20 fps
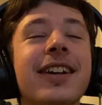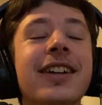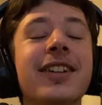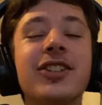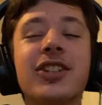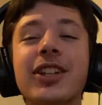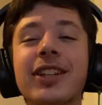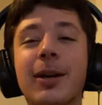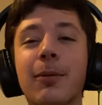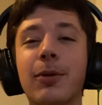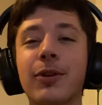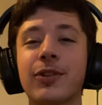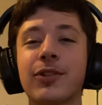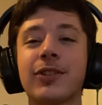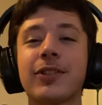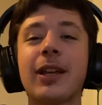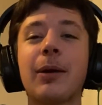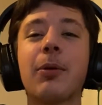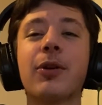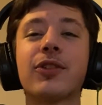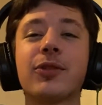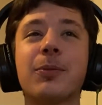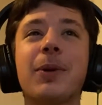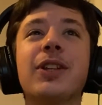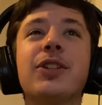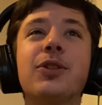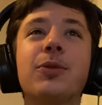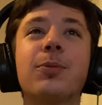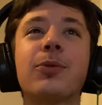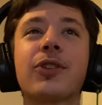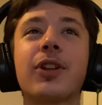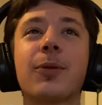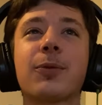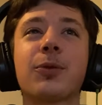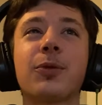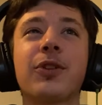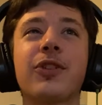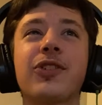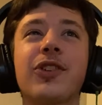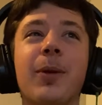Shit, that was when you stuffed all
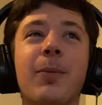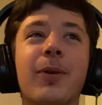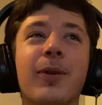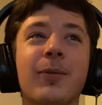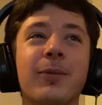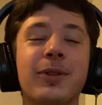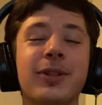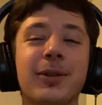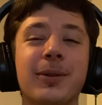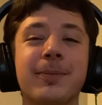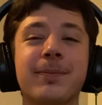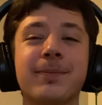the stuff up. You.